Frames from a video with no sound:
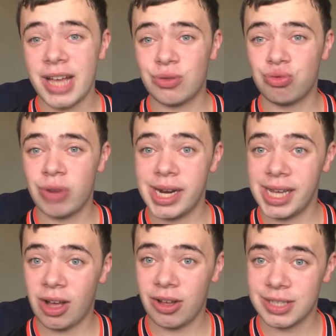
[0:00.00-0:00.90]
it's
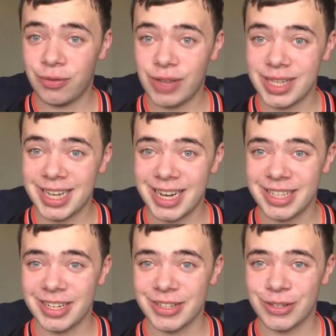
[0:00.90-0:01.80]
really hard to fit
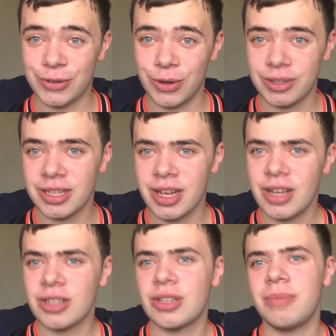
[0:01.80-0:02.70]
into the squad.
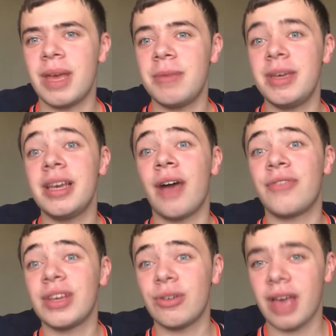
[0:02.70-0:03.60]
So maybe I
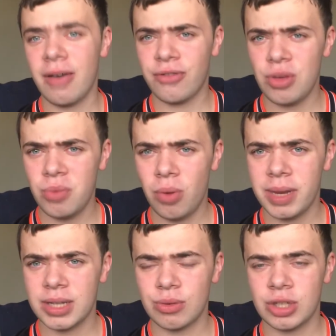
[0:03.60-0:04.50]
think he'll get a few more
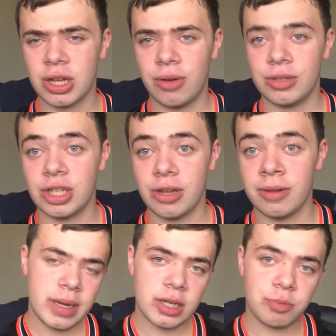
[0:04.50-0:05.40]
minutes with Charlton.
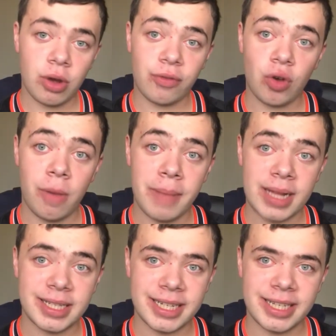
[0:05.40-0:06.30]
Middlesbrough have got a
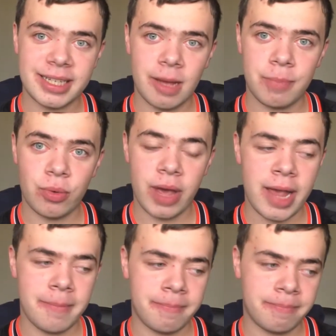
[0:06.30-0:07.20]
Man City double
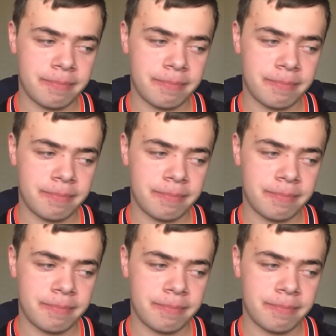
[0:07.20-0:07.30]
in